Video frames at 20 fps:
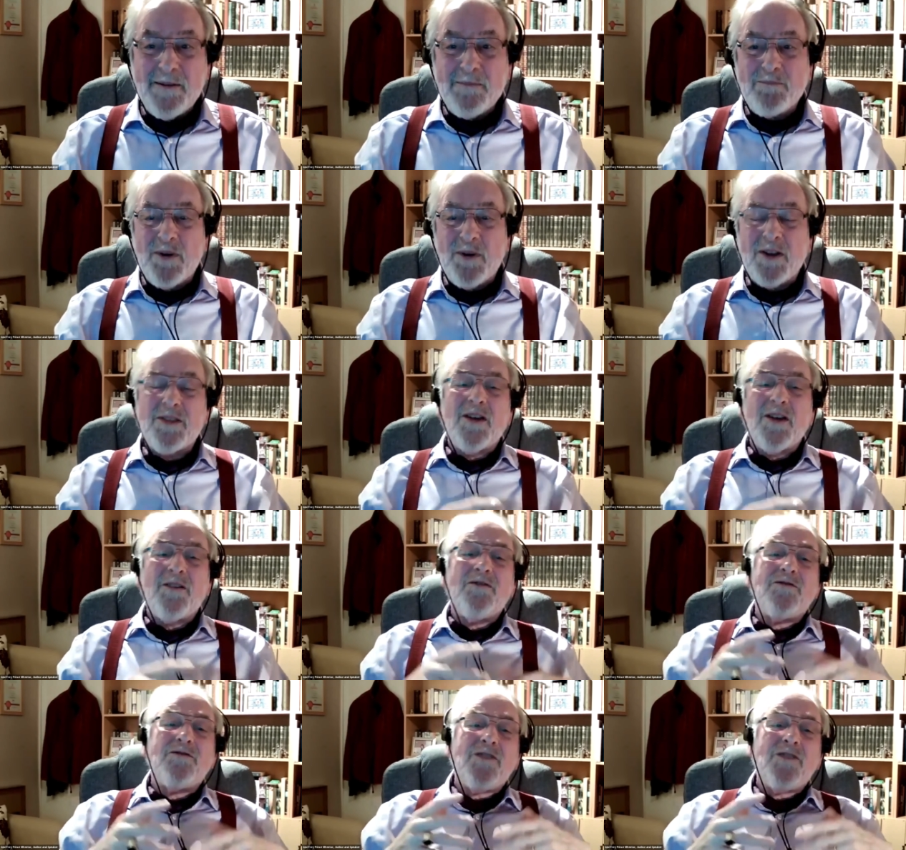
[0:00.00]
But the
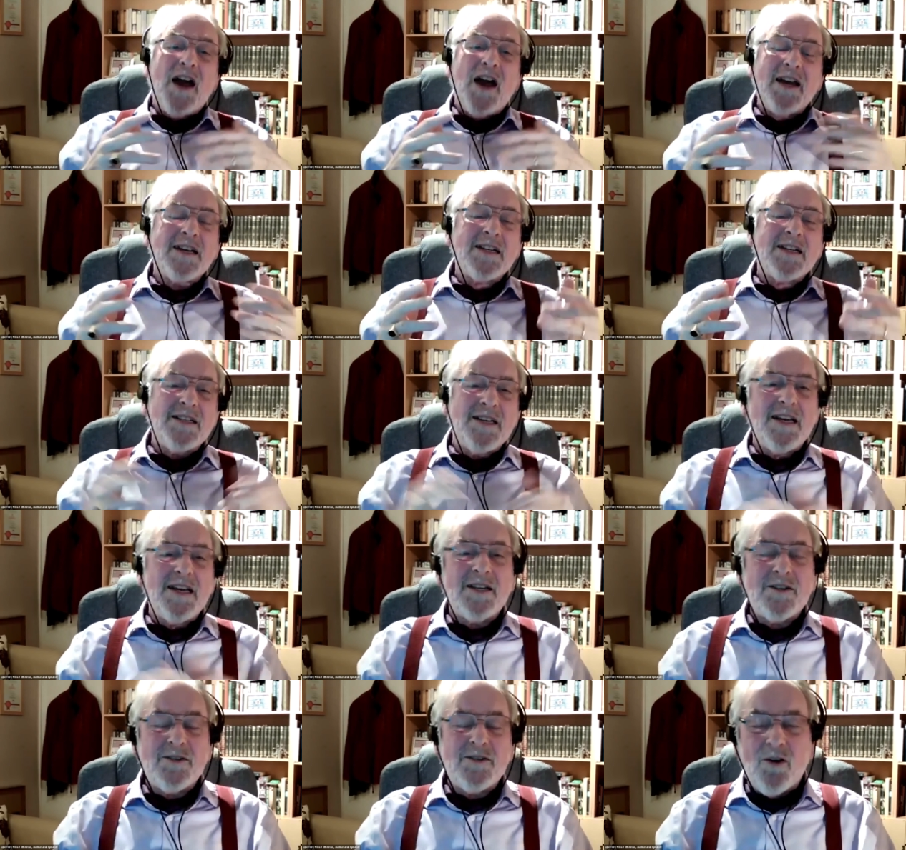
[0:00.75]
fact
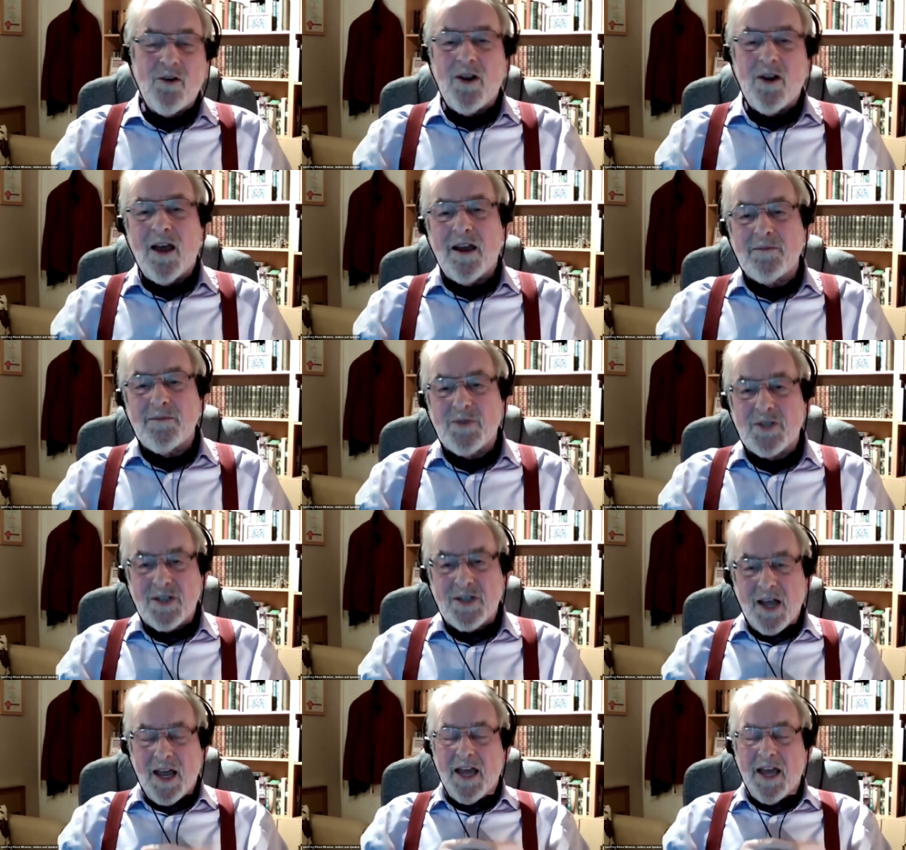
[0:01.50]
is, all I'm
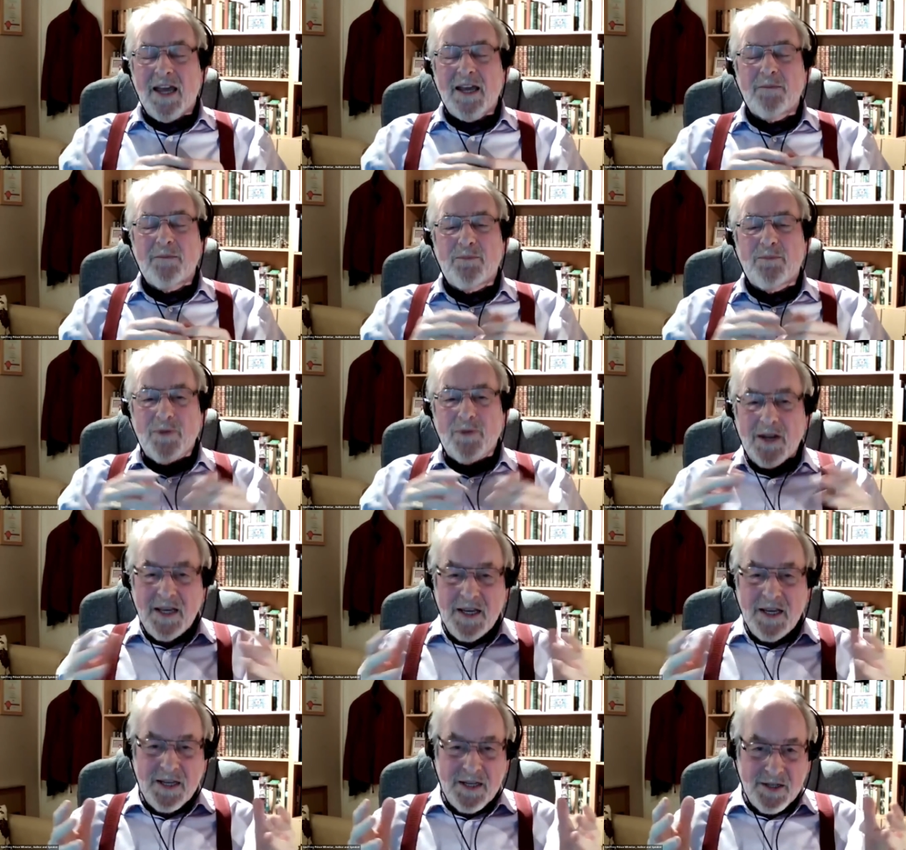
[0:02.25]
saying,
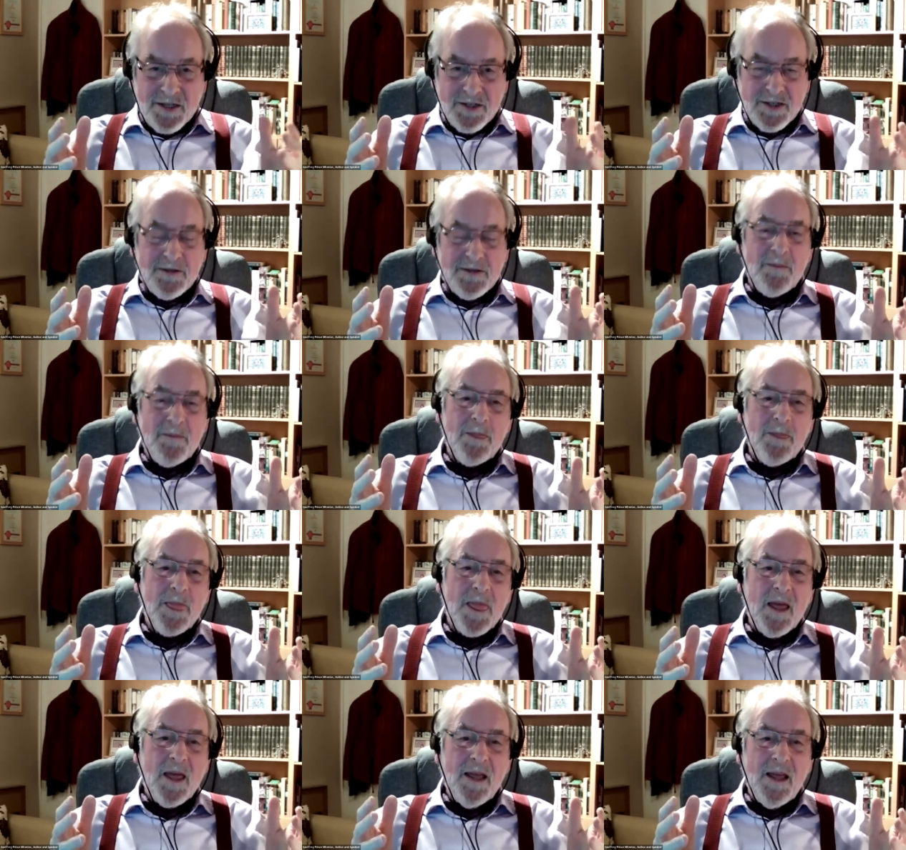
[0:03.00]
please,
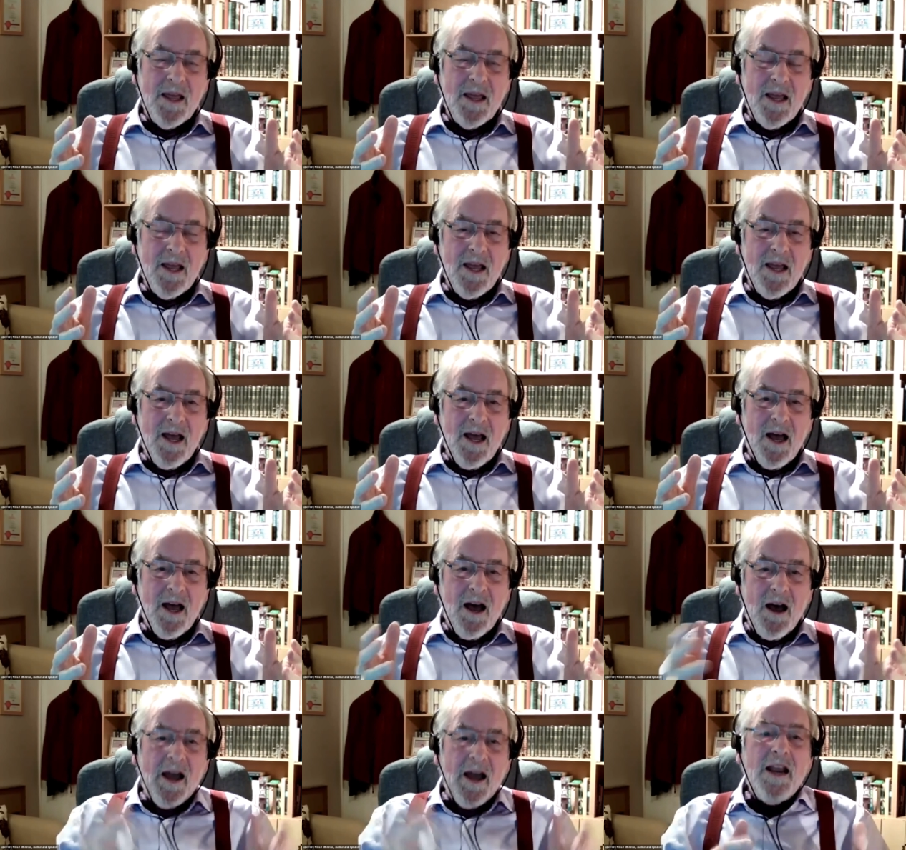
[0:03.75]

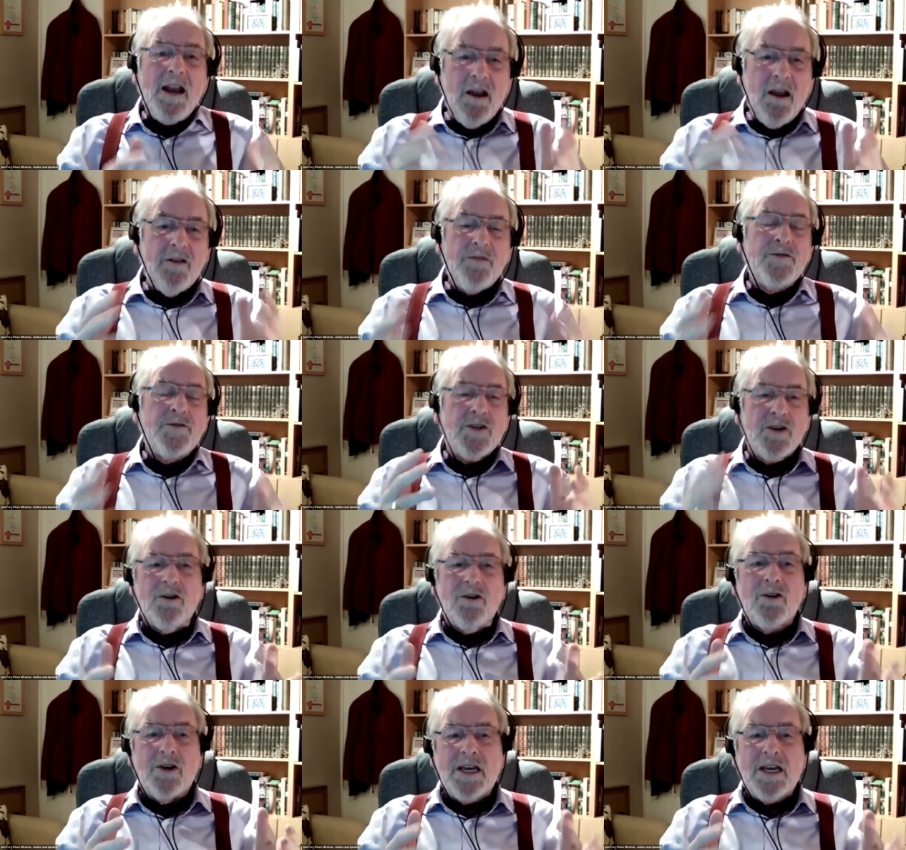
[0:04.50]
I love
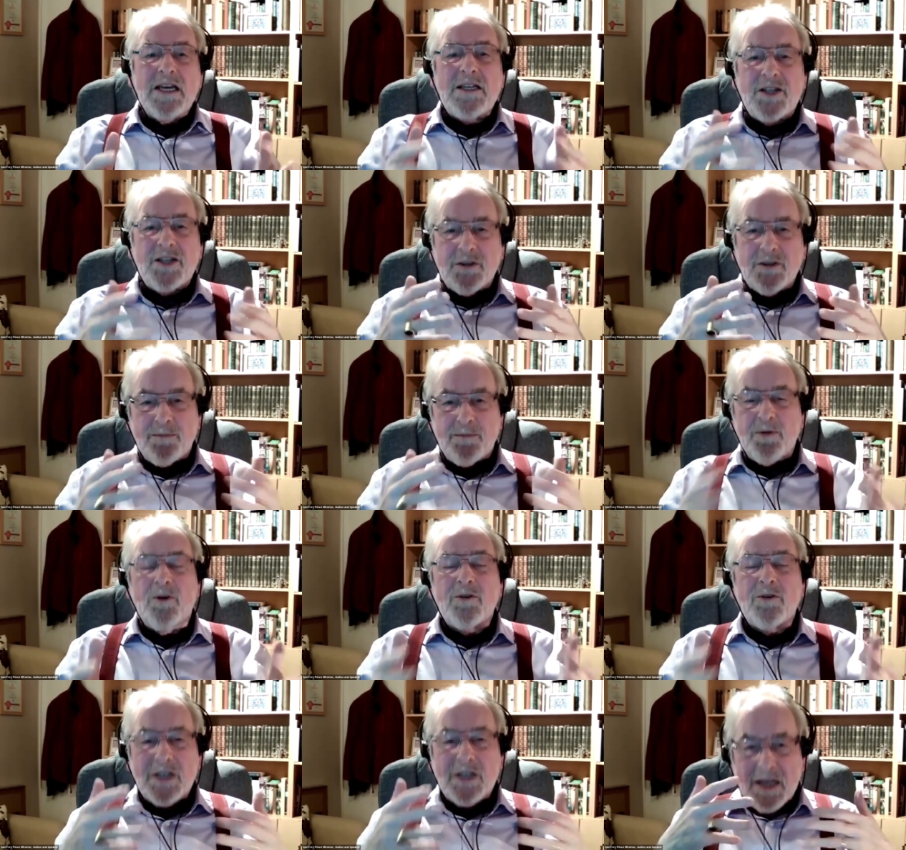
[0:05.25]
talking,
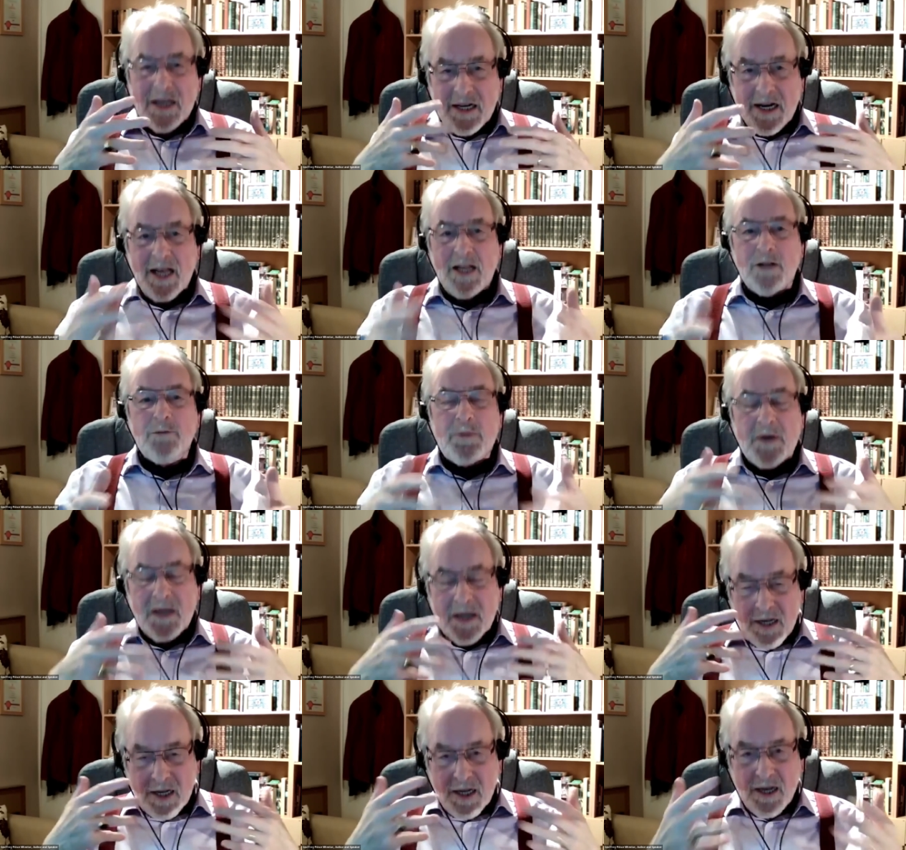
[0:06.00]
supporting, and
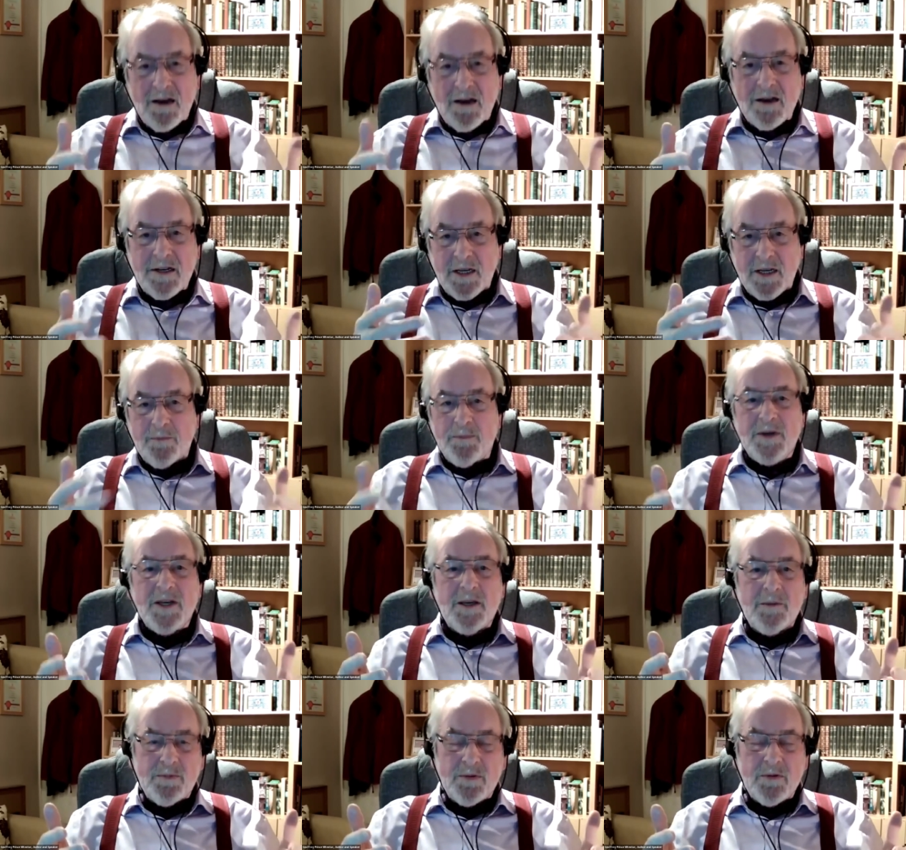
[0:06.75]
helping and guiding
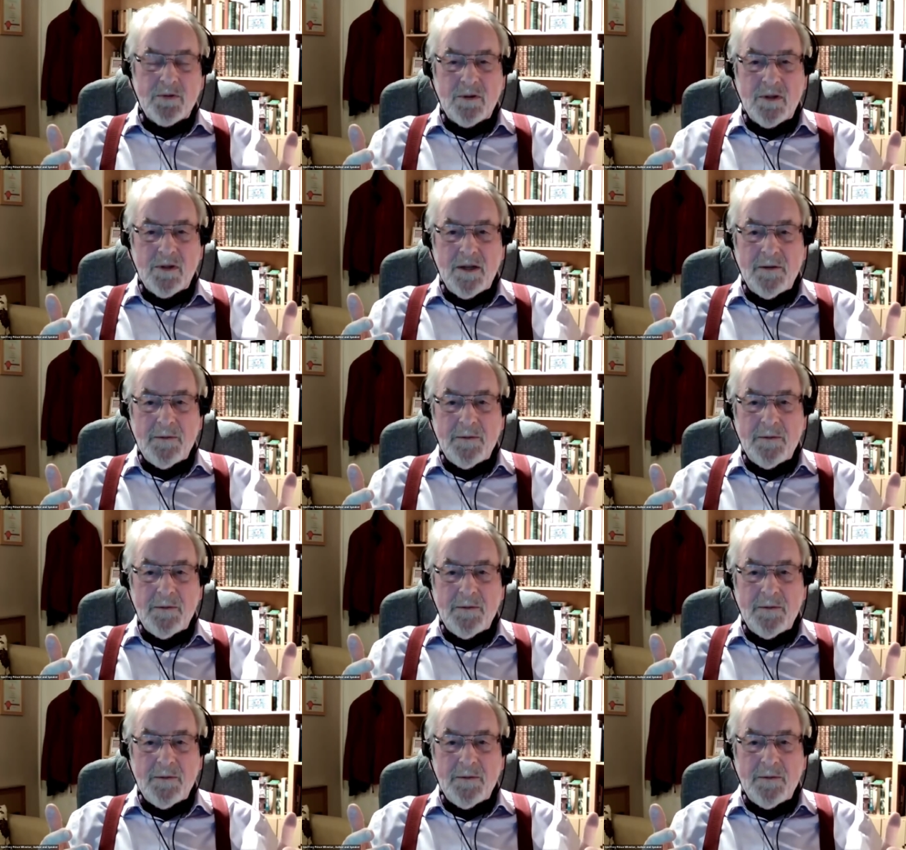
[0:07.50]
people.